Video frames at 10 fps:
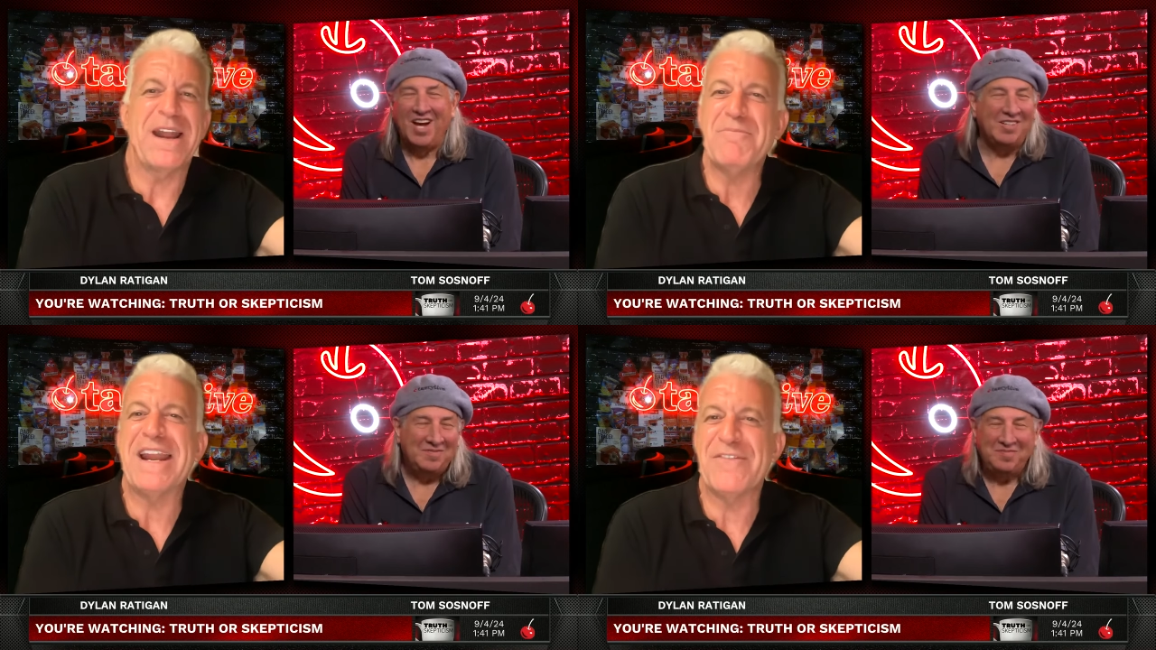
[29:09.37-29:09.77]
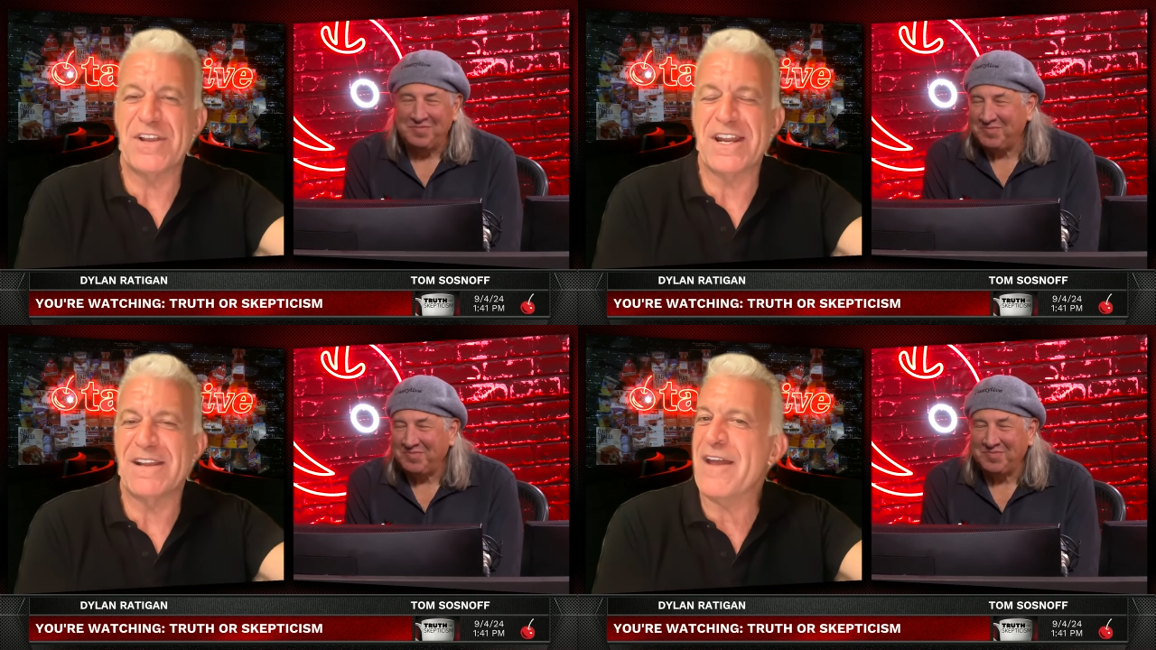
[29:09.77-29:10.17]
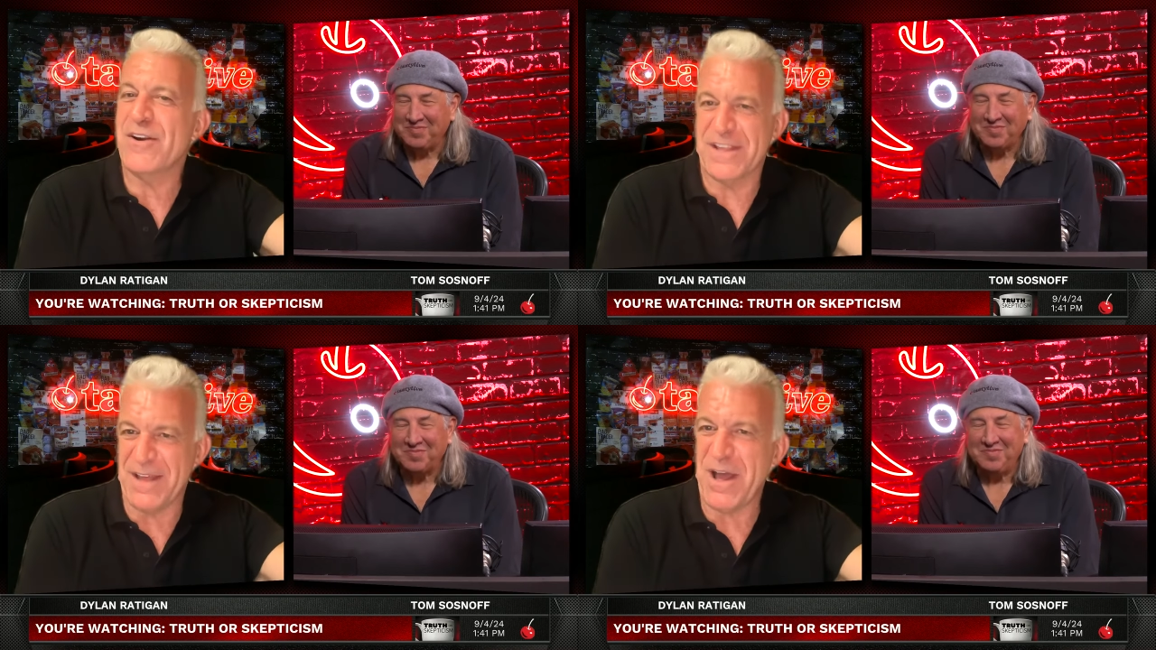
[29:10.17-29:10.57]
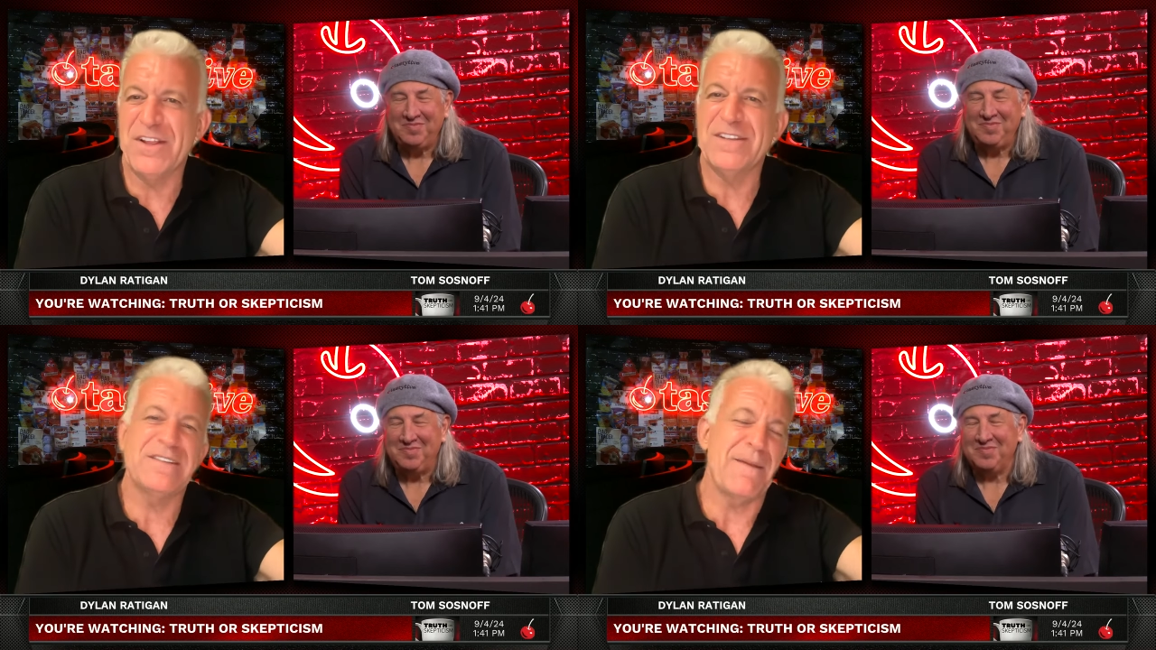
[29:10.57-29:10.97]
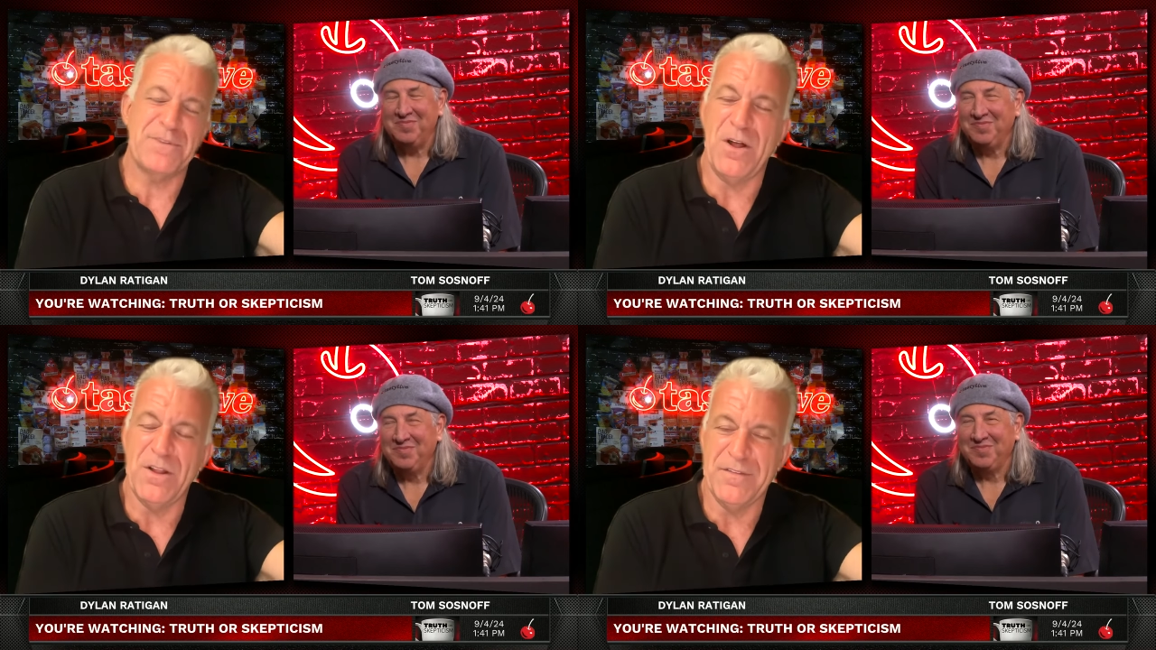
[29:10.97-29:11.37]
Speaker 1: but I'm not even gonna I don't I'll
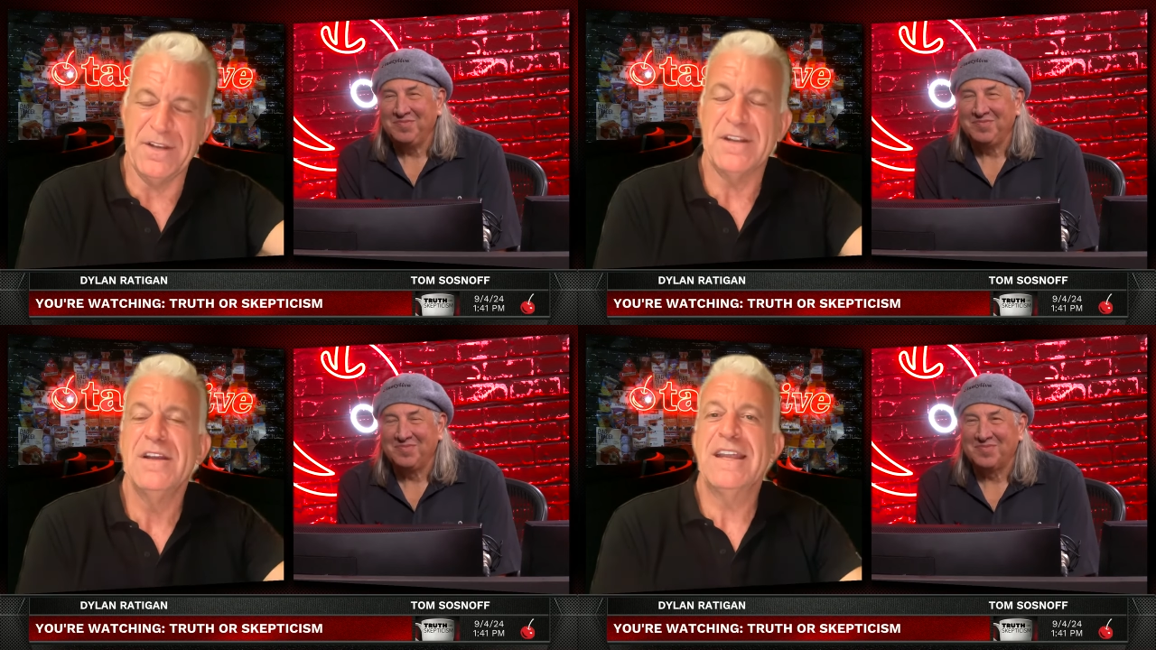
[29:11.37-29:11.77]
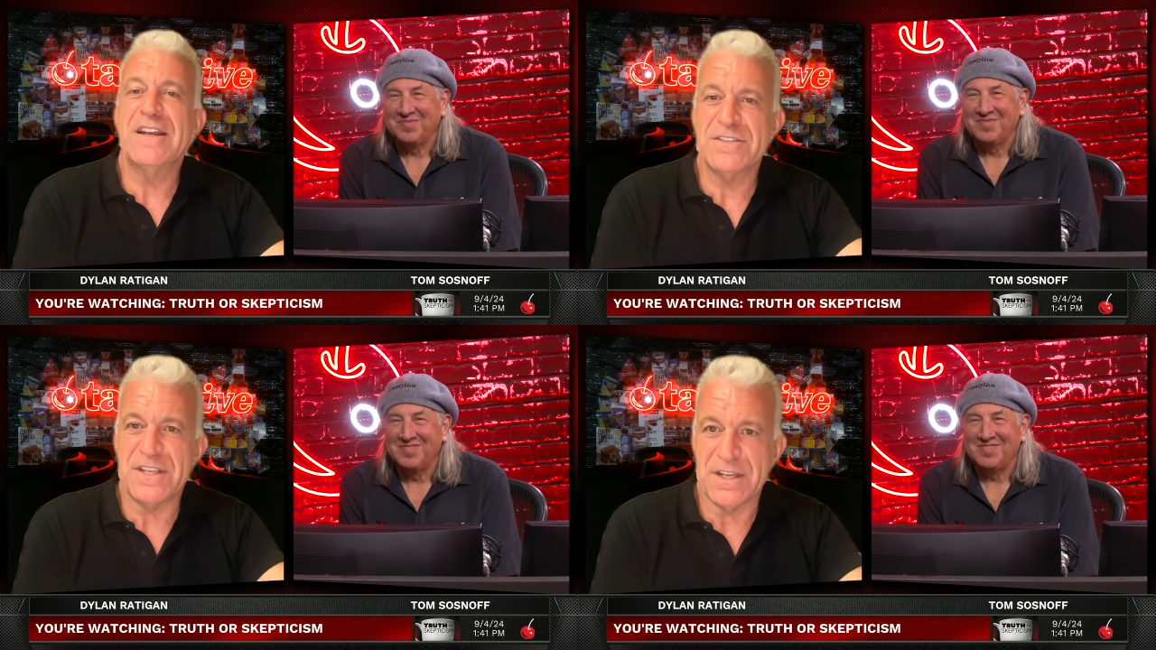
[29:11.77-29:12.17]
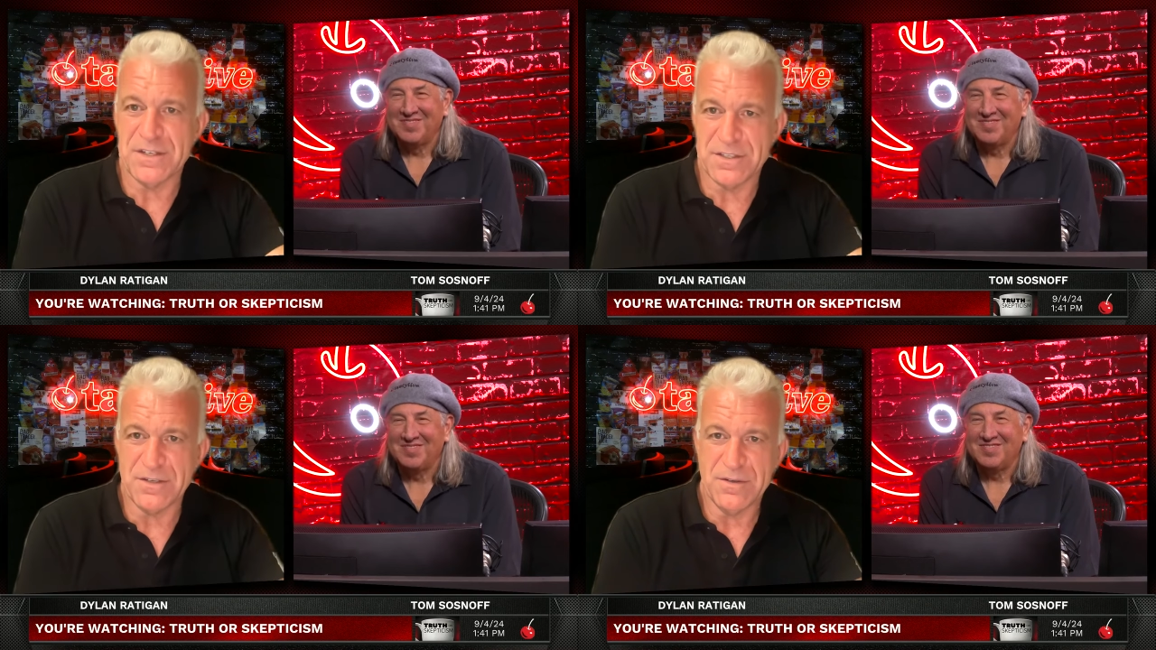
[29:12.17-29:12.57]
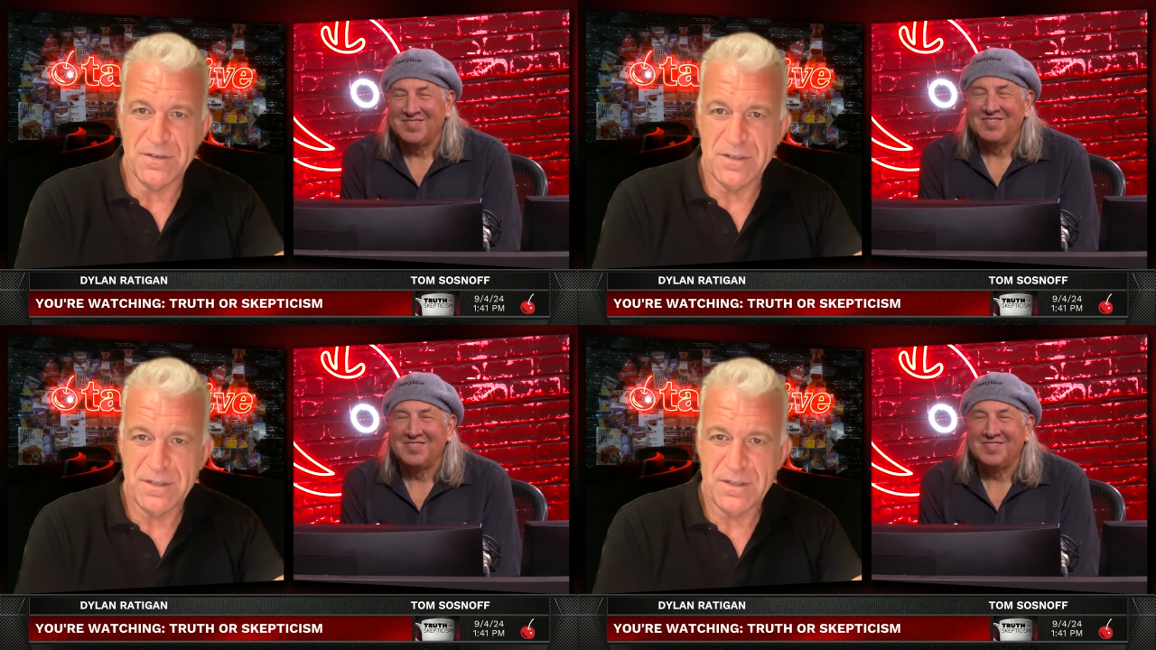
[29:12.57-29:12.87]
accept all of it. Here's the issue.